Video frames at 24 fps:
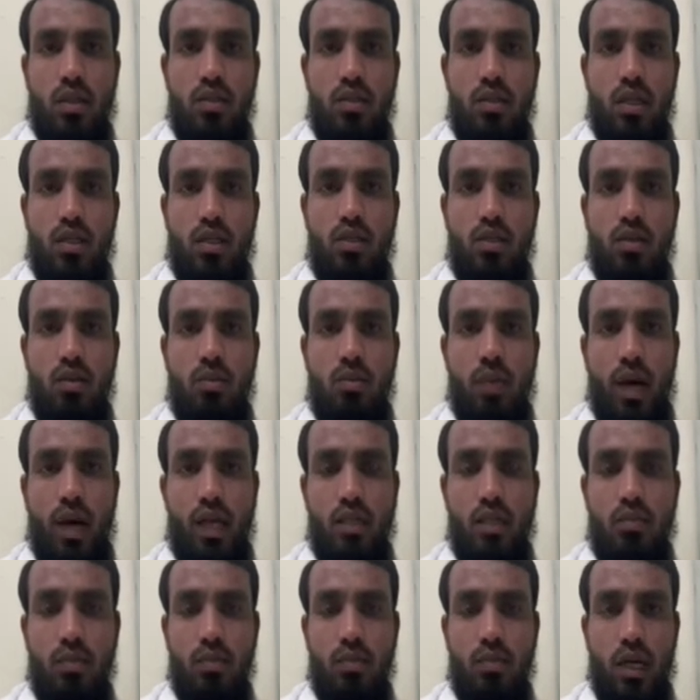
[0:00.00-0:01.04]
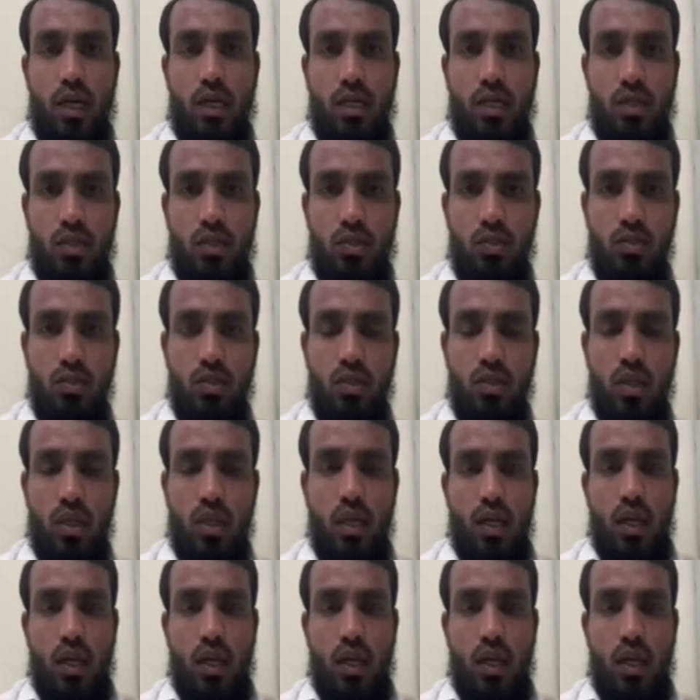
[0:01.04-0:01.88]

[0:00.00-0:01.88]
the cells of Marismatic tissues.